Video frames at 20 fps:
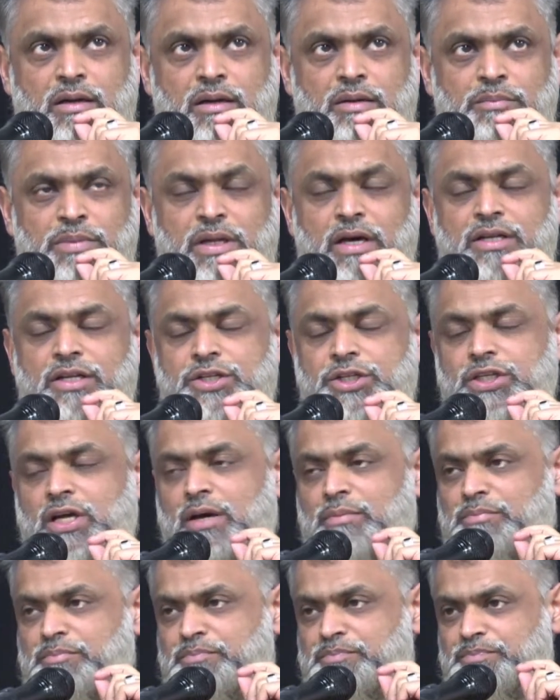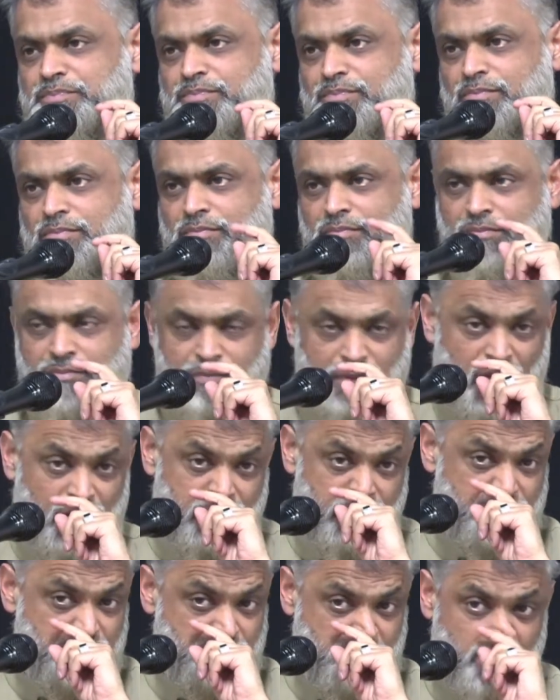Bilad al-Sham. And
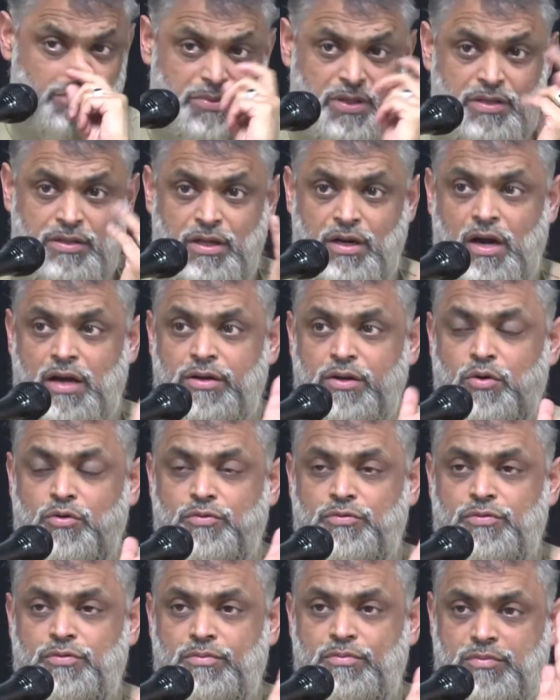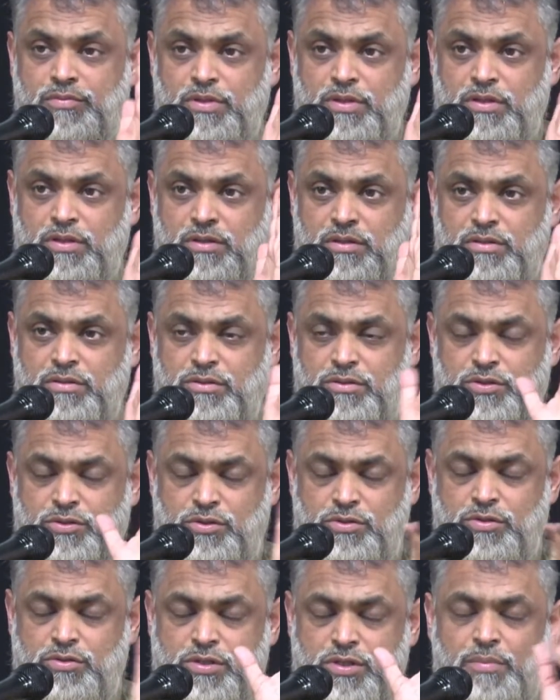this is something that I know
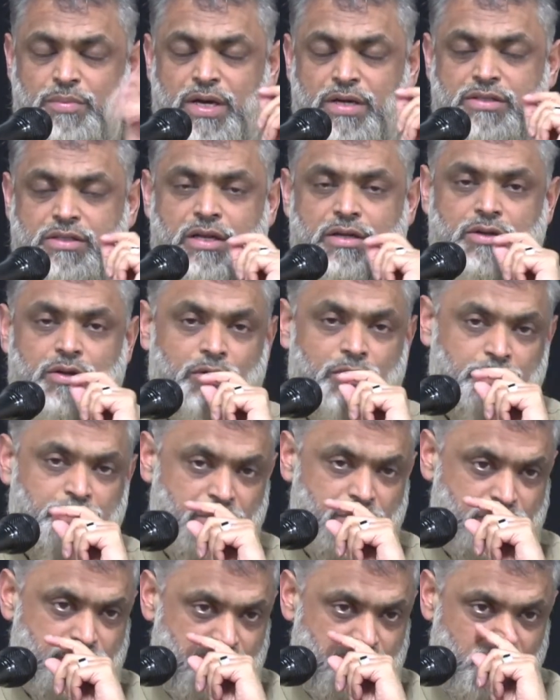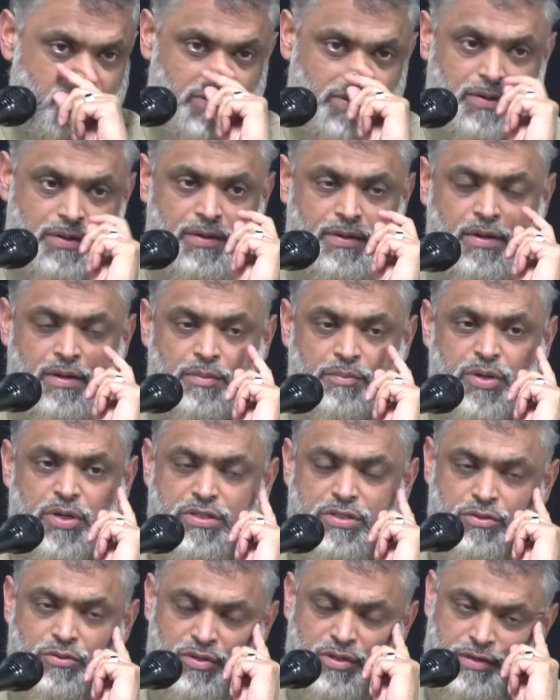to some extent on a
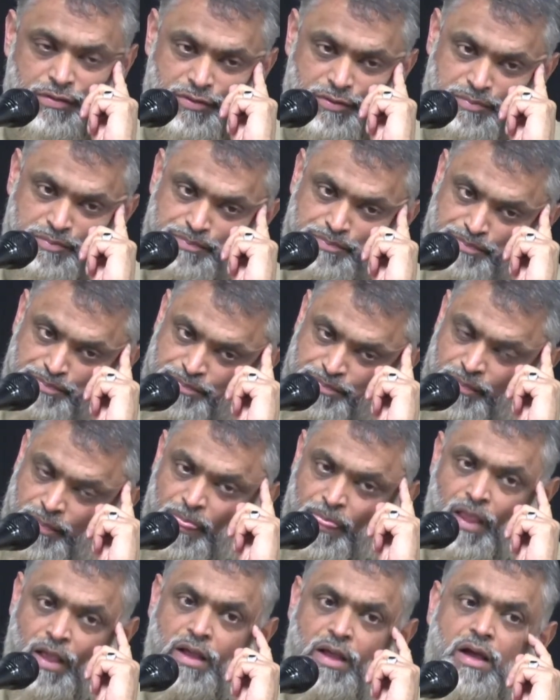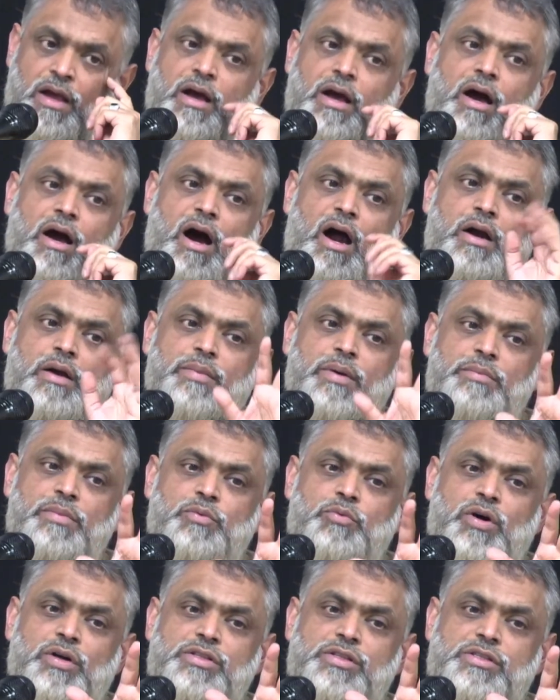personal level. I remember
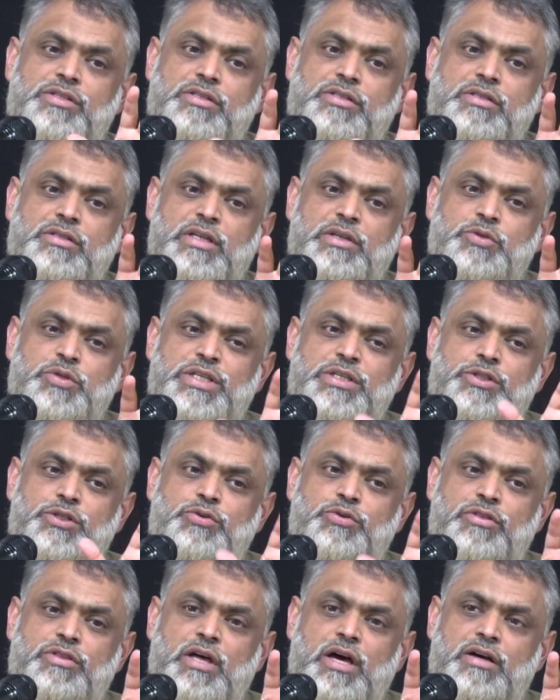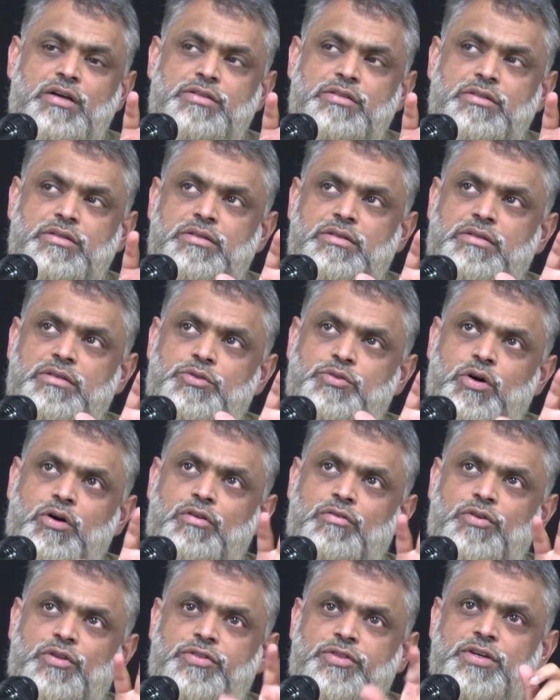once, it was in
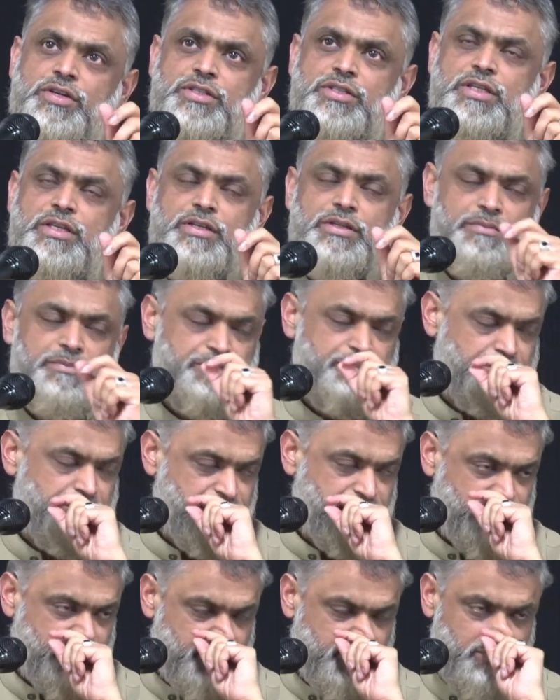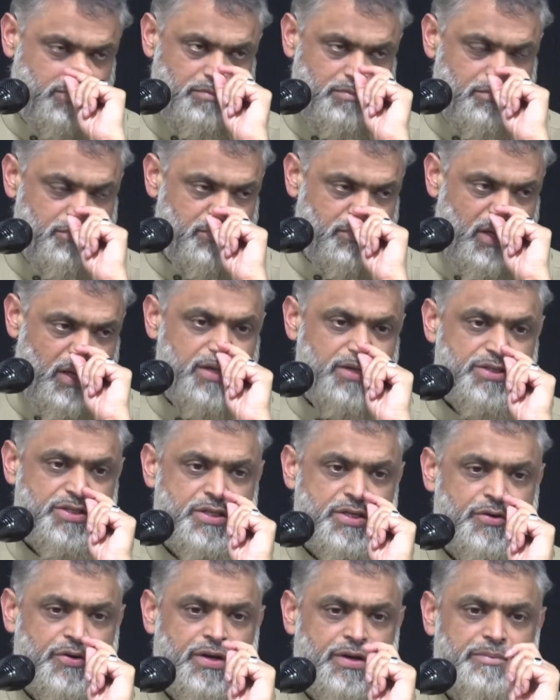2012 or 13, in
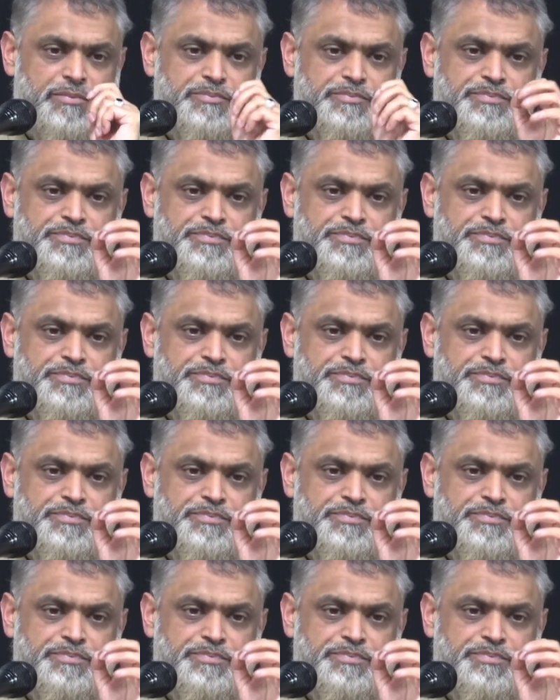Syria.